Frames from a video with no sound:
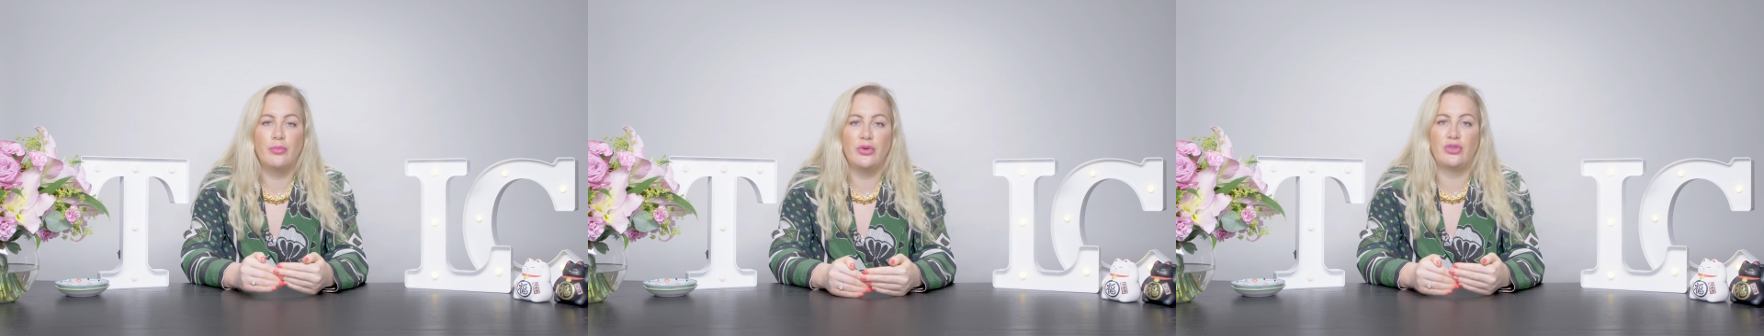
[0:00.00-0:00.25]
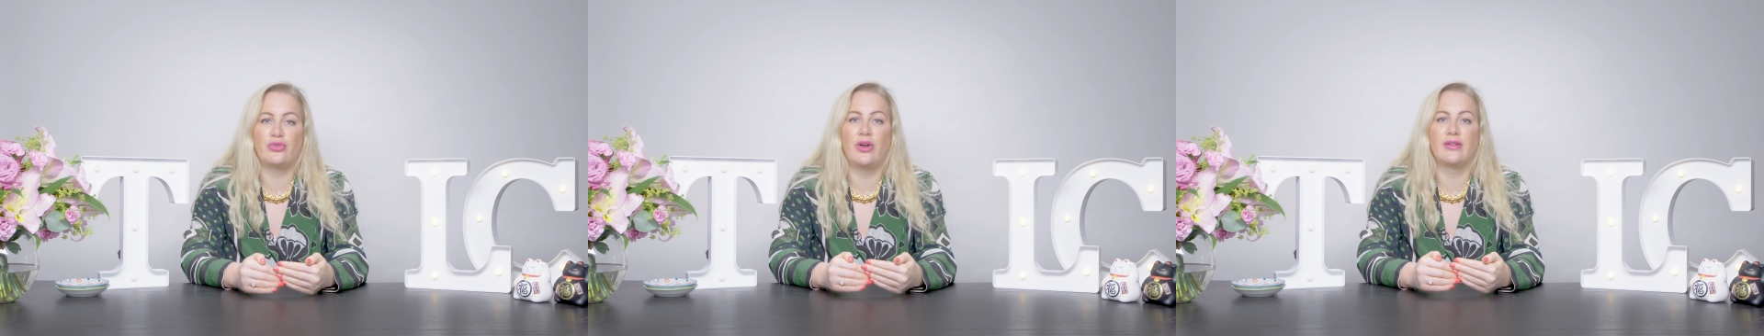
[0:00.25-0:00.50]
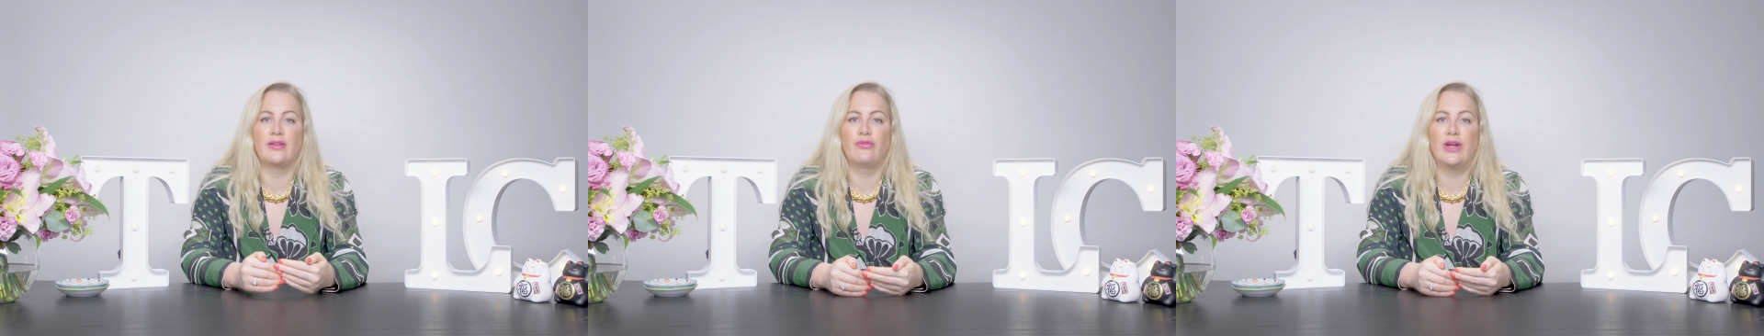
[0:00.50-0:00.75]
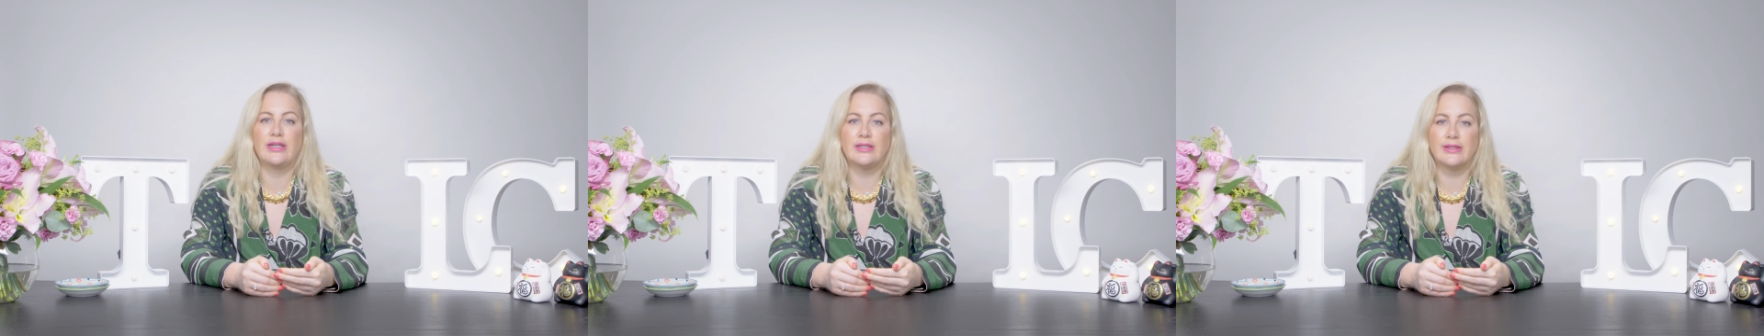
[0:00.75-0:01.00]
moisturising
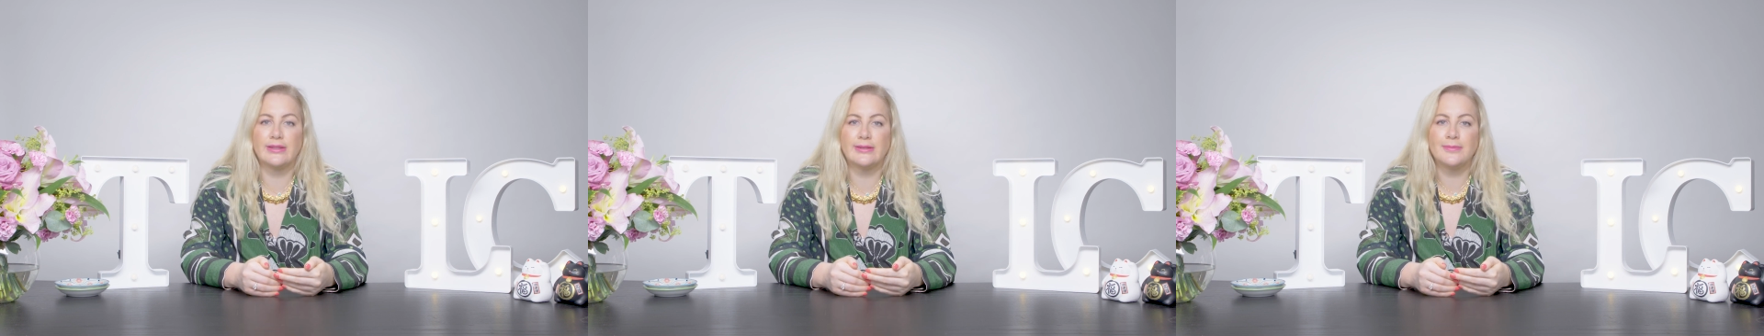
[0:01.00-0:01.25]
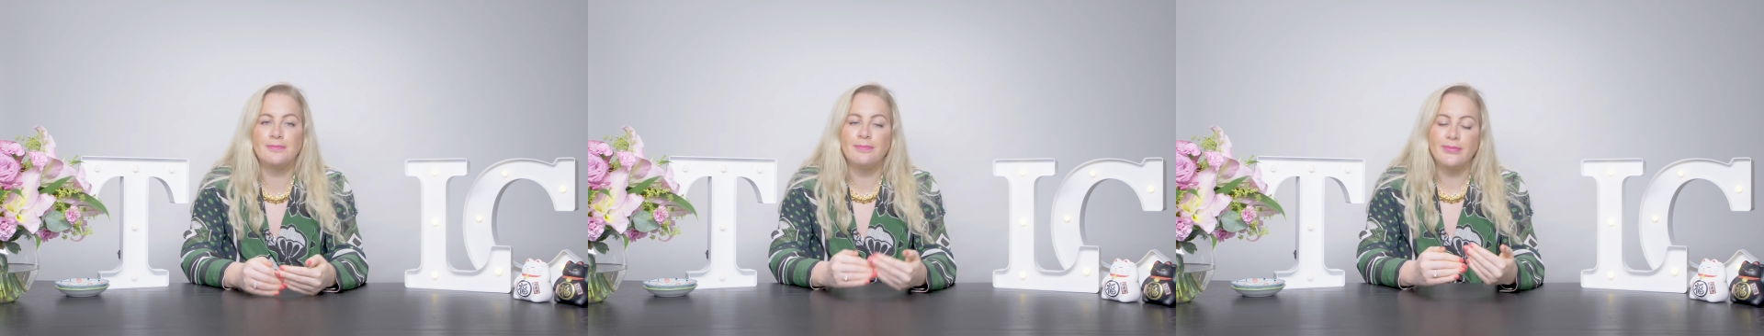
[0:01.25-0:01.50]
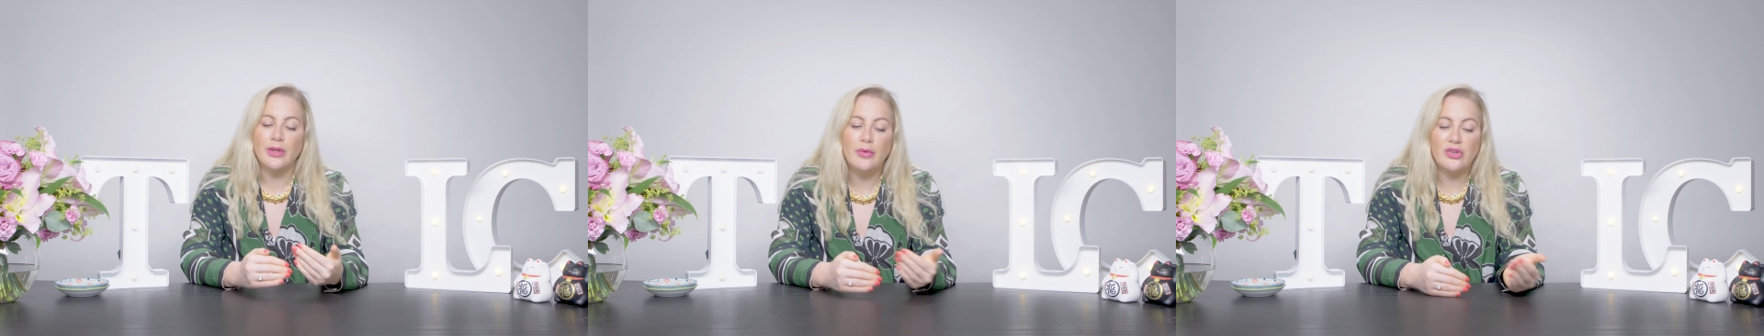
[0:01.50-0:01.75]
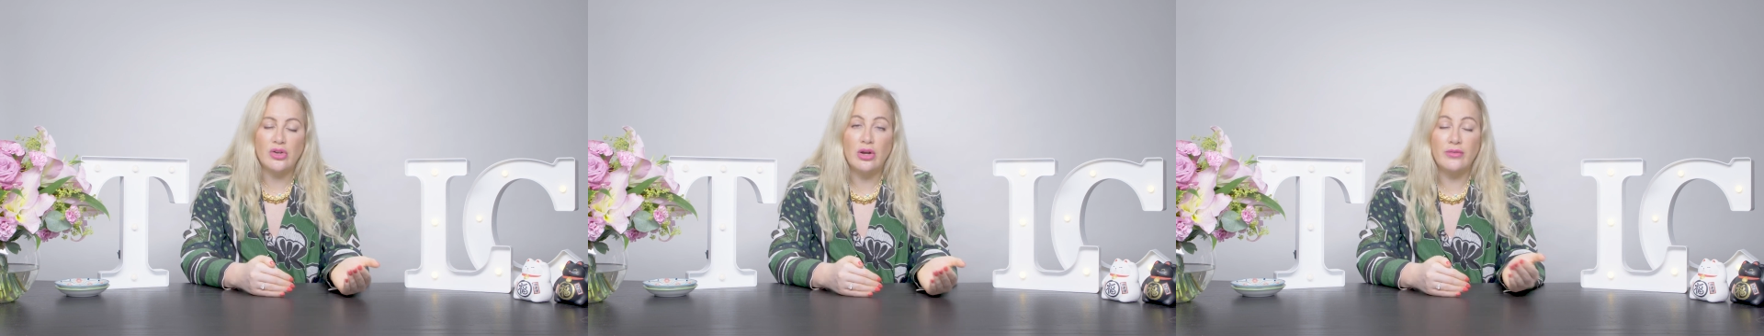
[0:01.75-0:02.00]
factors,
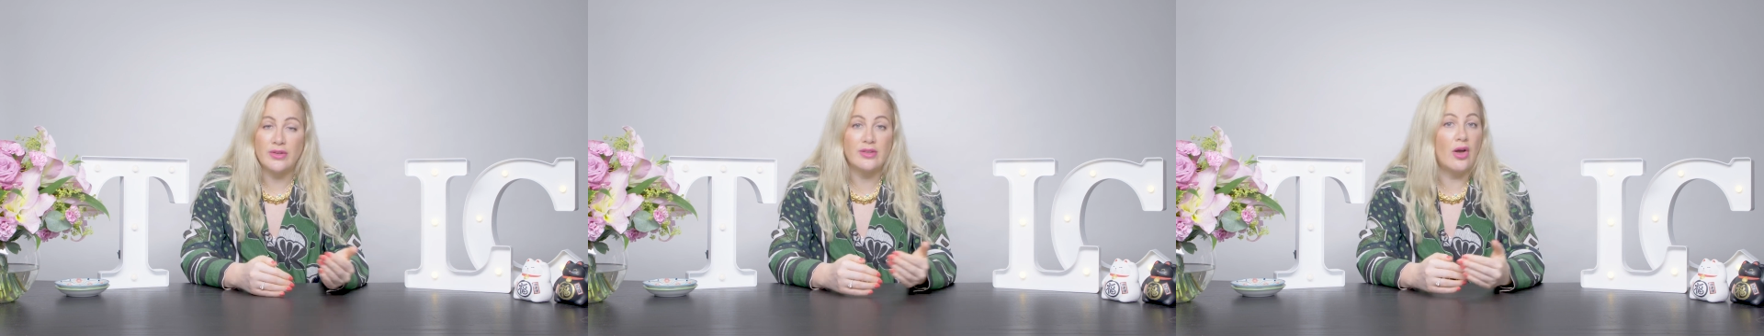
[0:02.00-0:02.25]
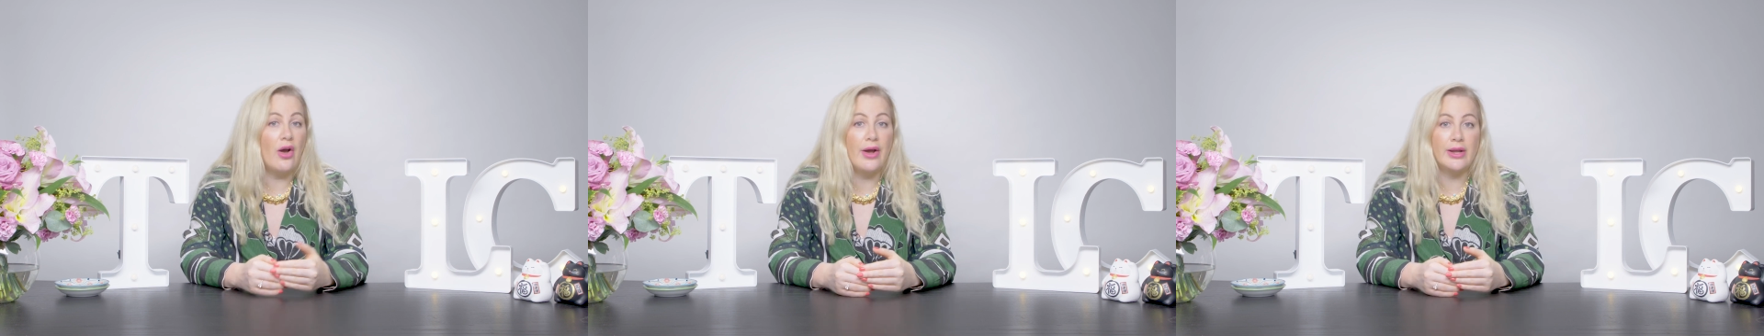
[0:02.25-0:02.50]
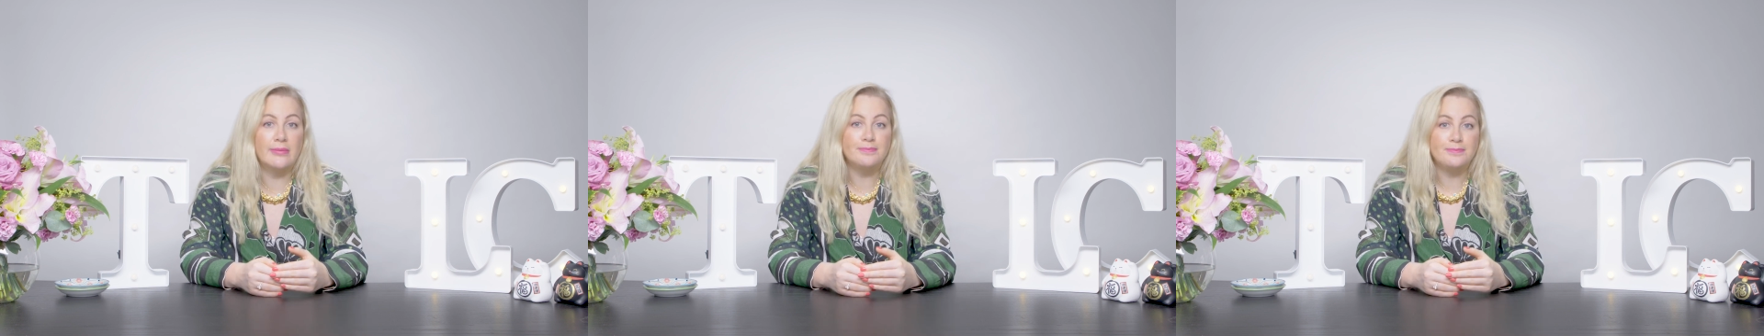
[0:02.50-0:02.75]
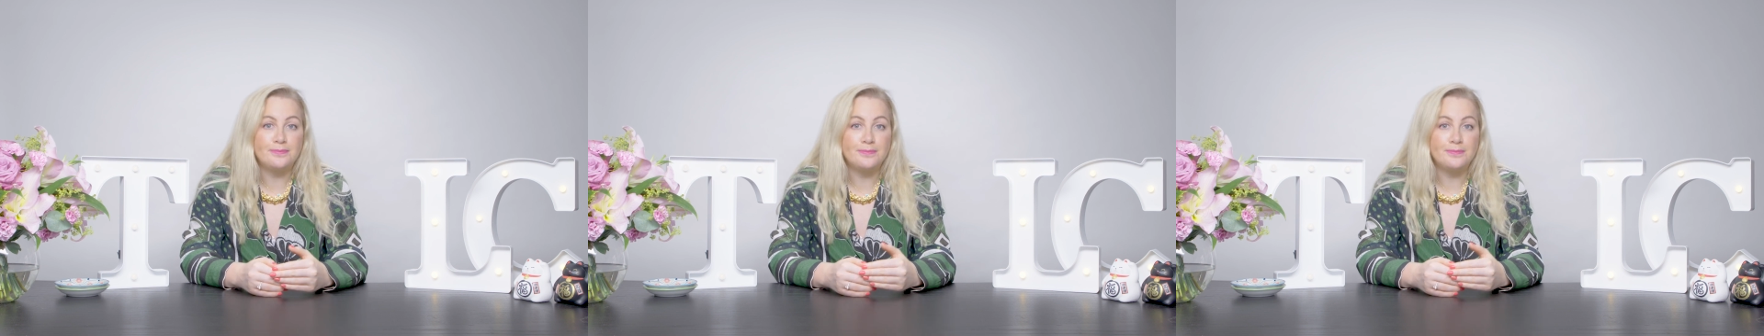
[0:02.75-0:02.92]
which over time